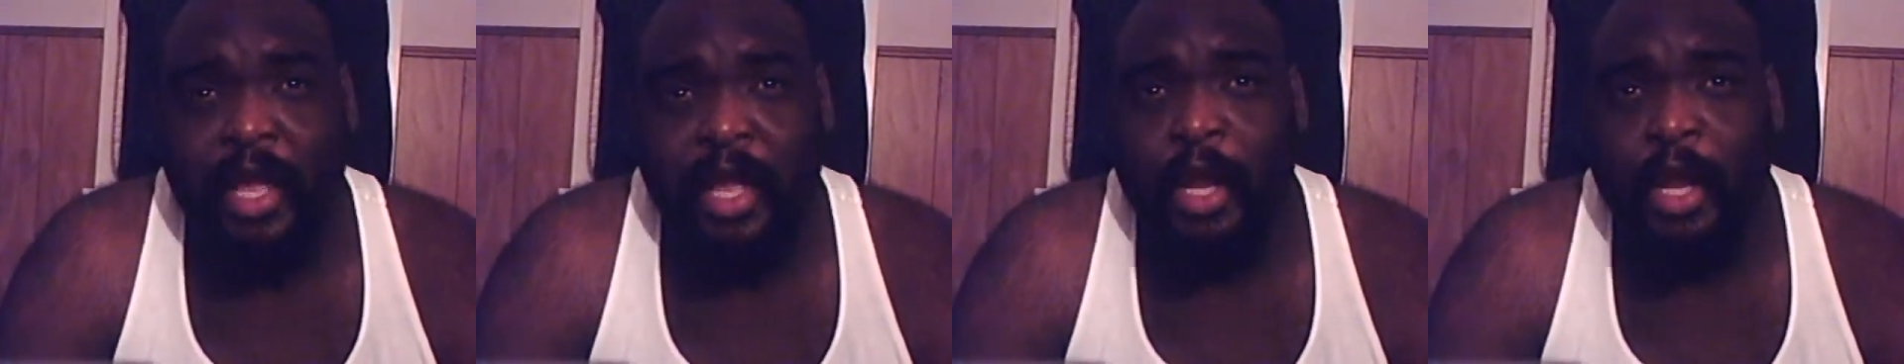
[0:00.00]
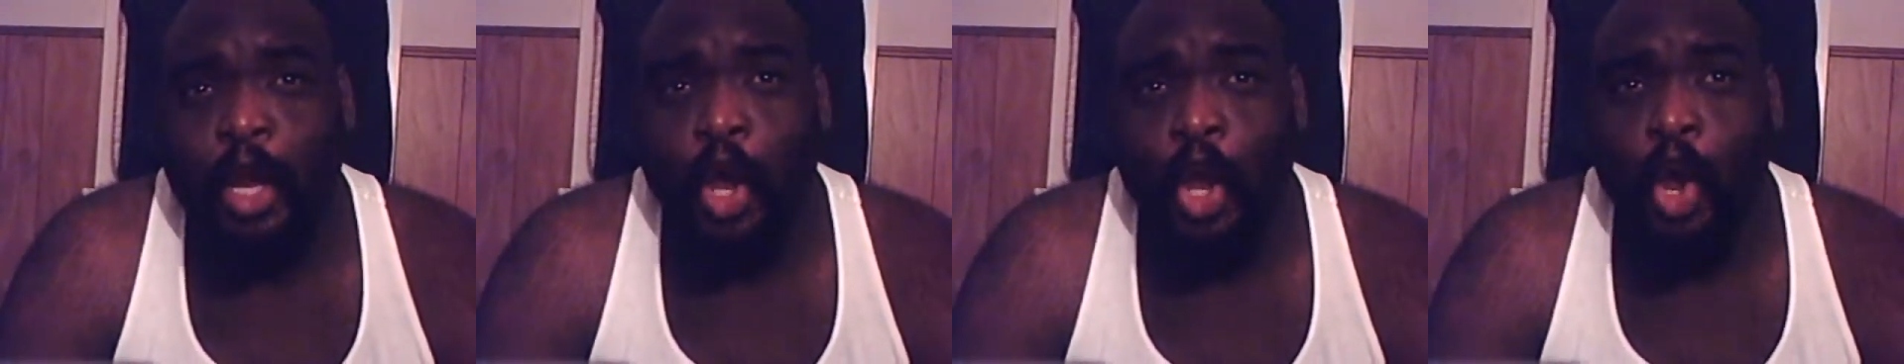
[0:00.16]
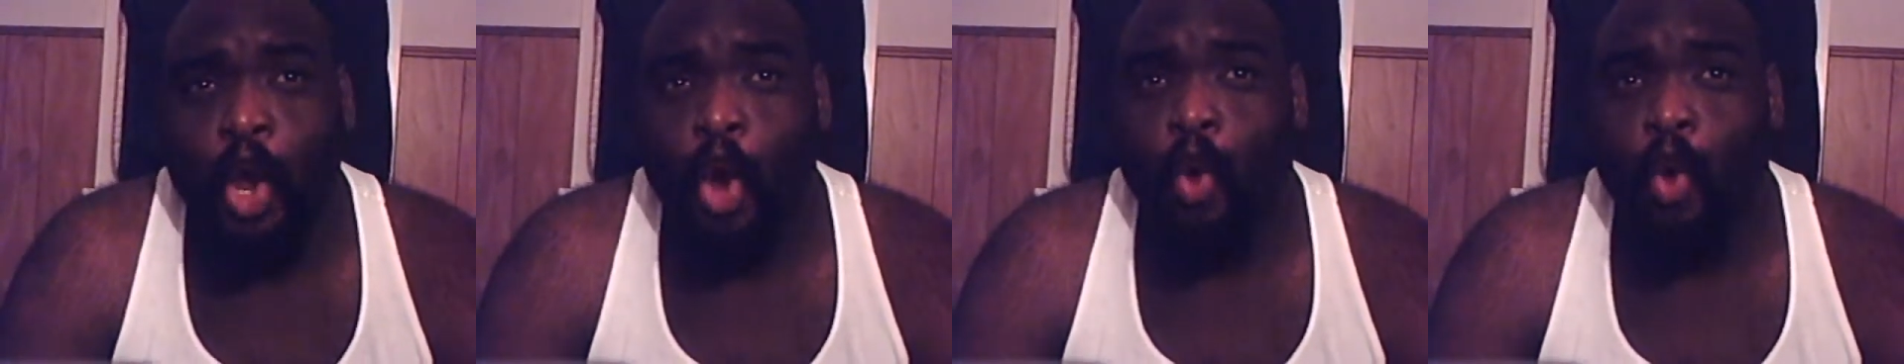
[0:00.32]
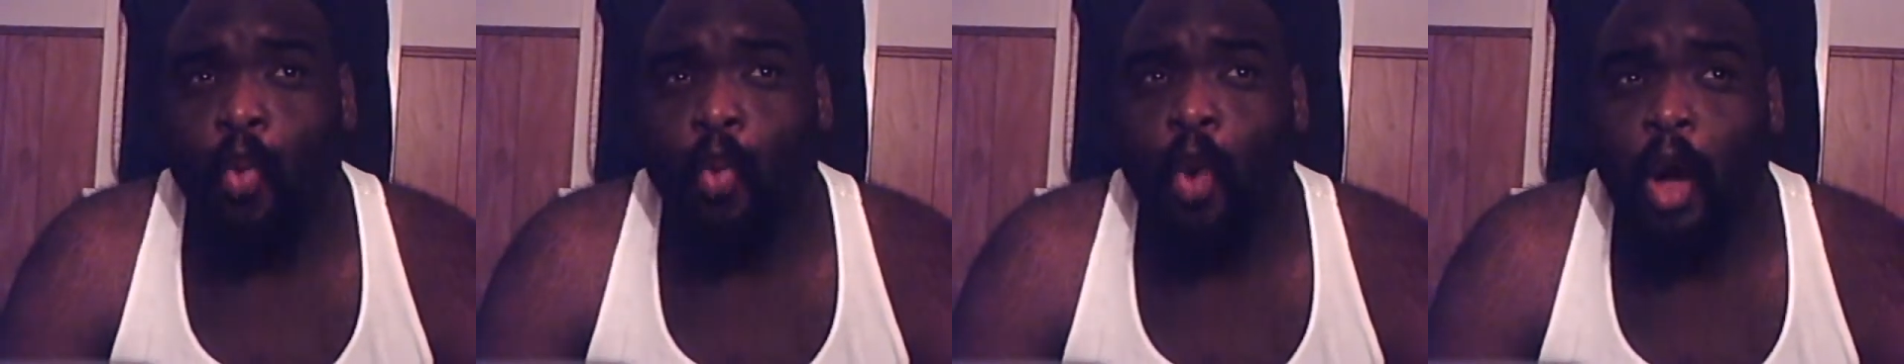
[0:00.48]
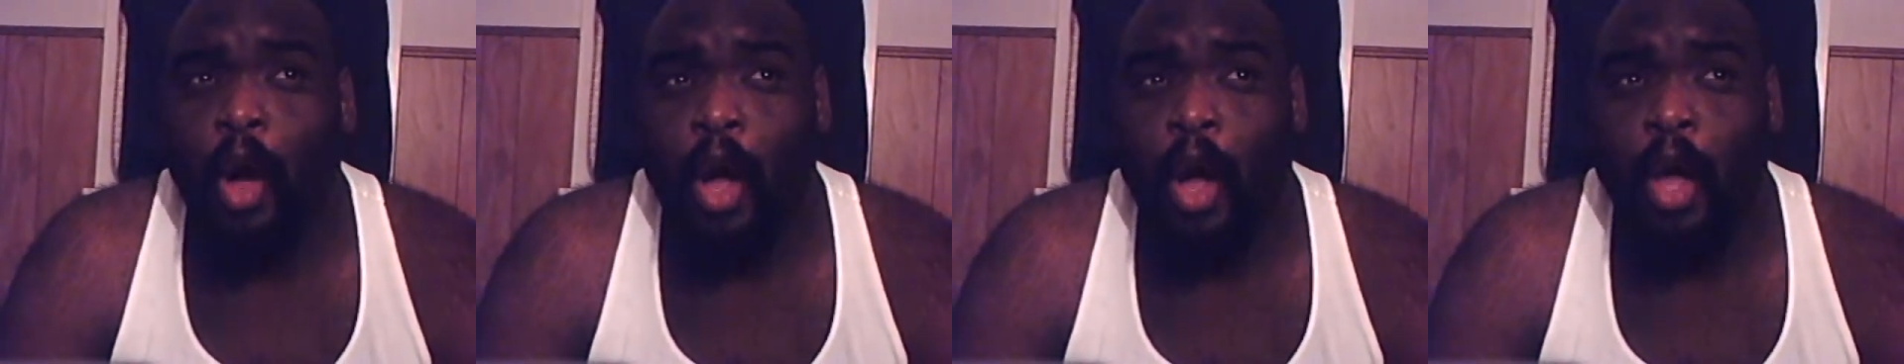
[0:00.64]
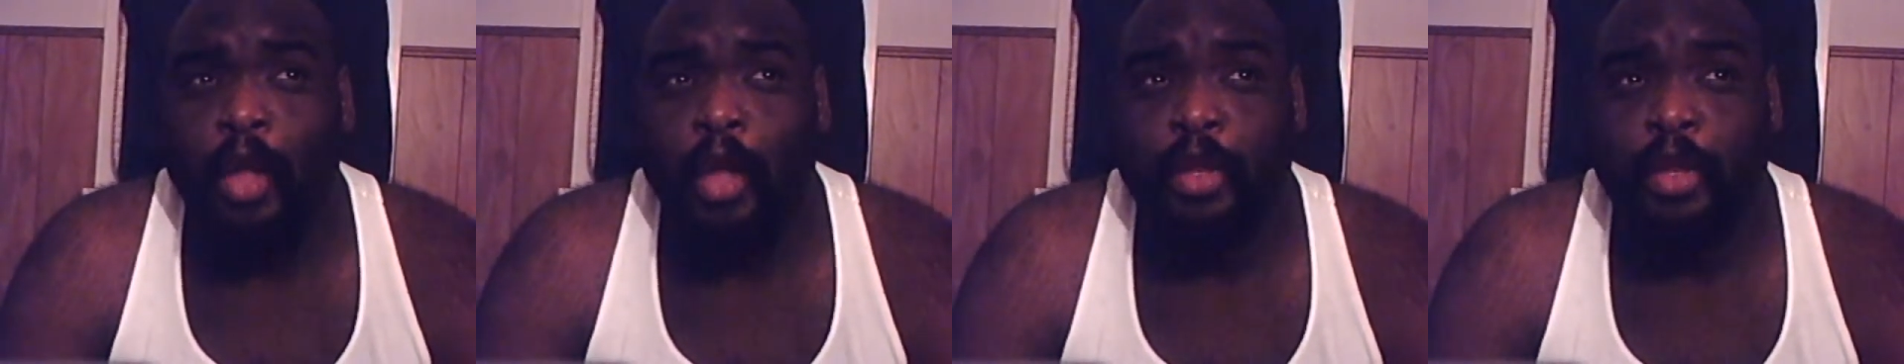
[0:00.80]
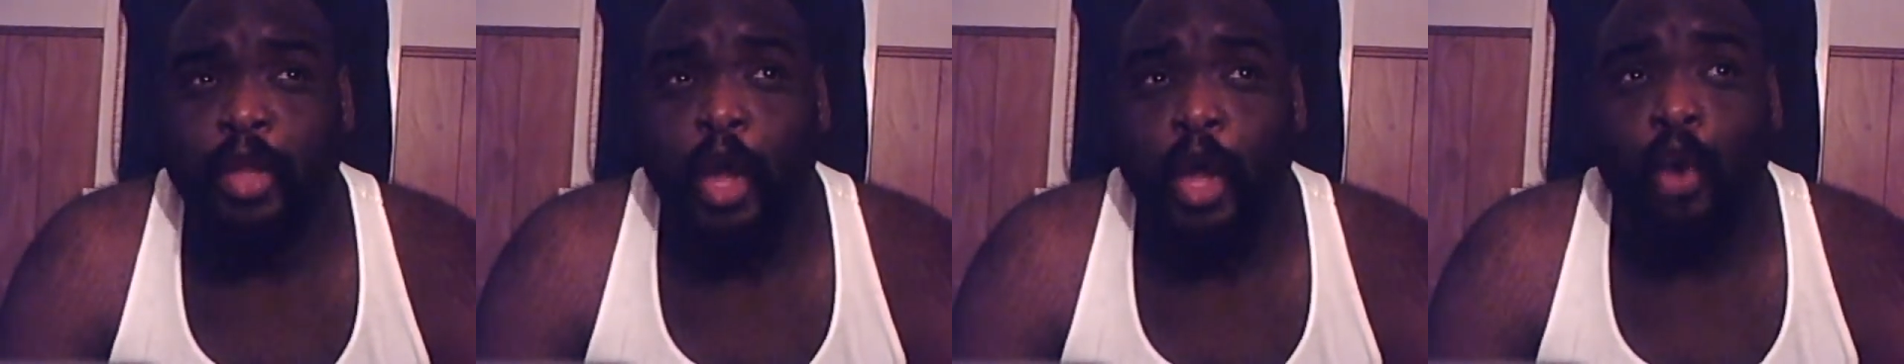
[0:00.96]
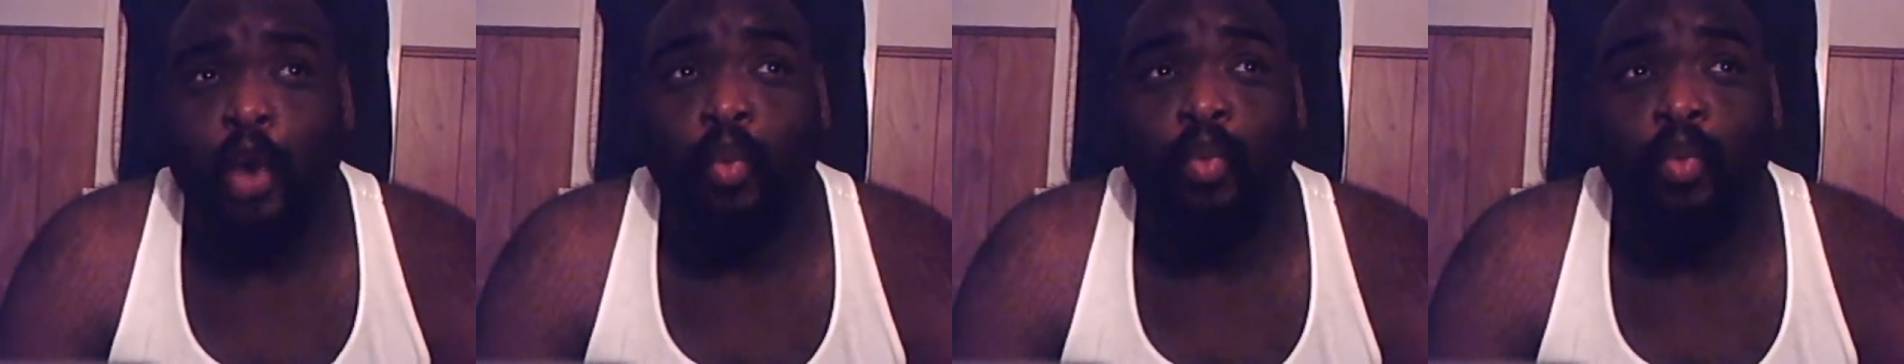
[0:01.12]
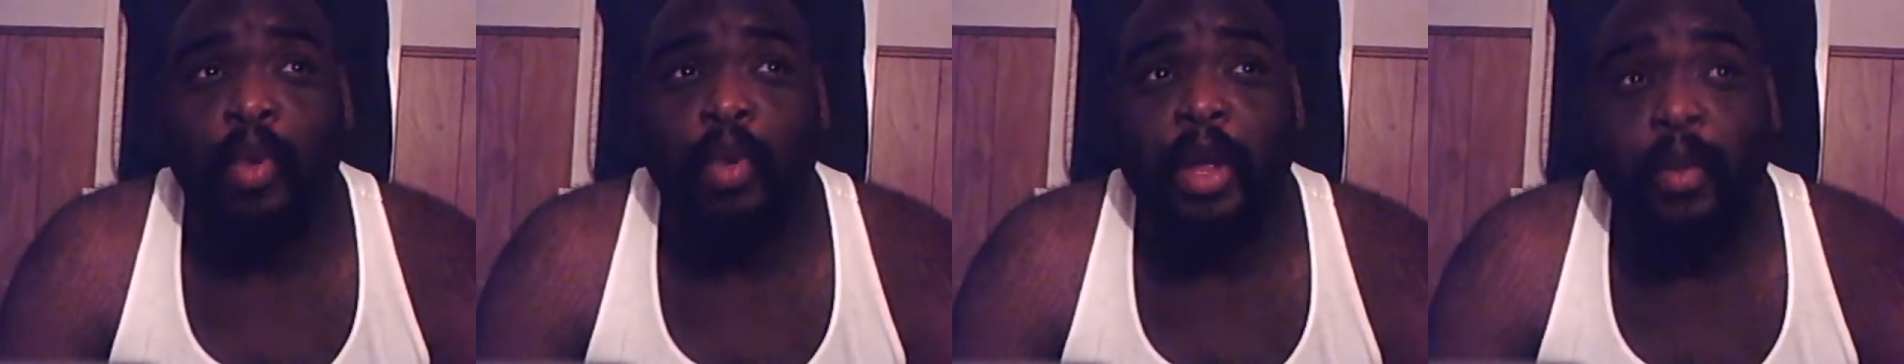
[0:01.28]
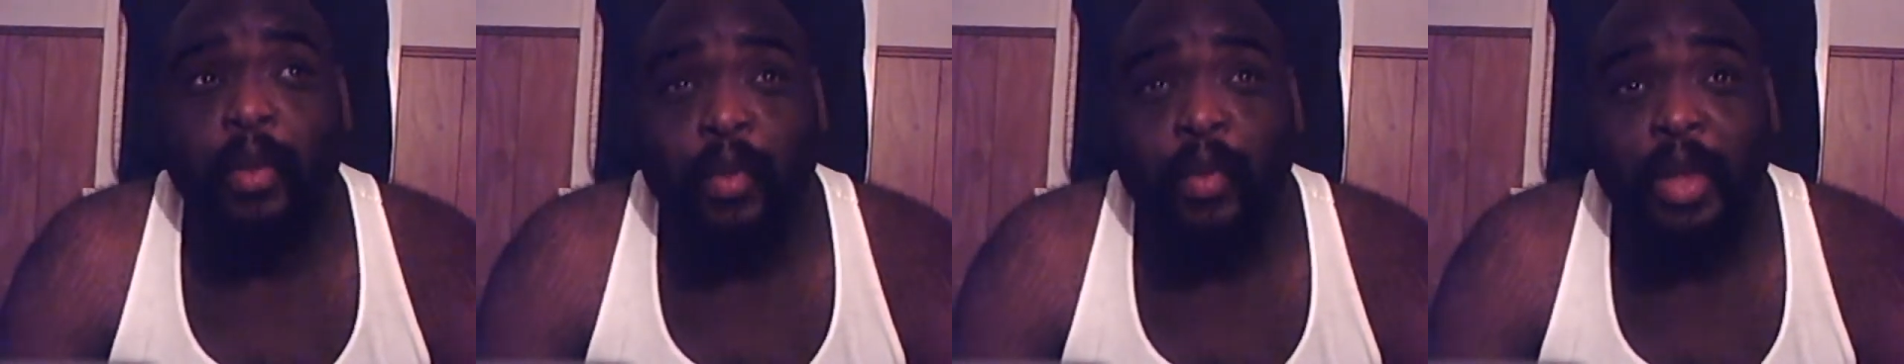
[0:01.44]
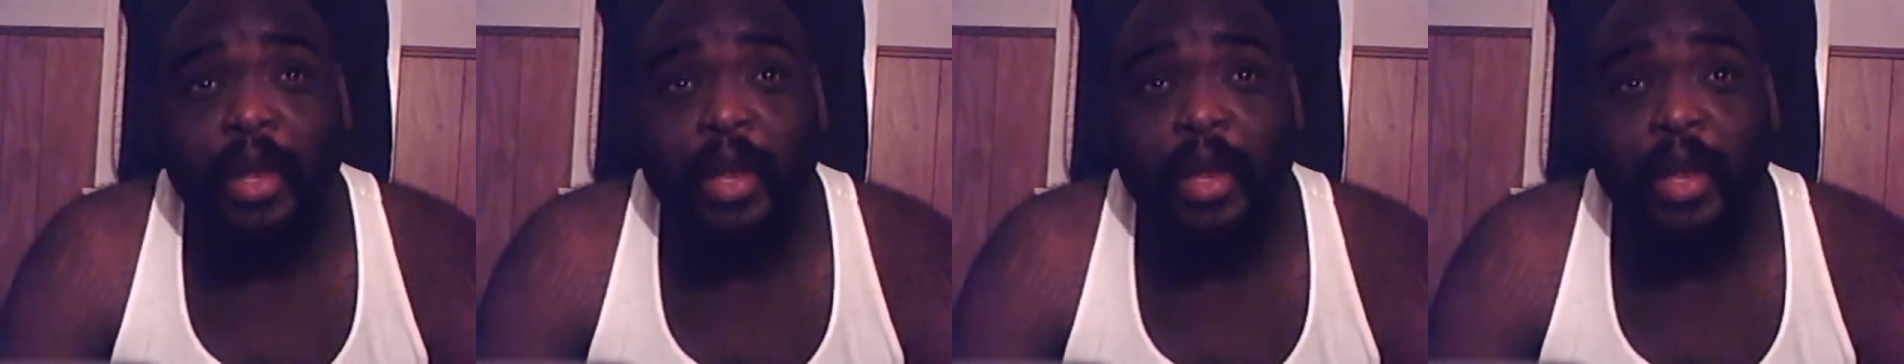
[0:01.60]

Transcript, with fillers: shit, was we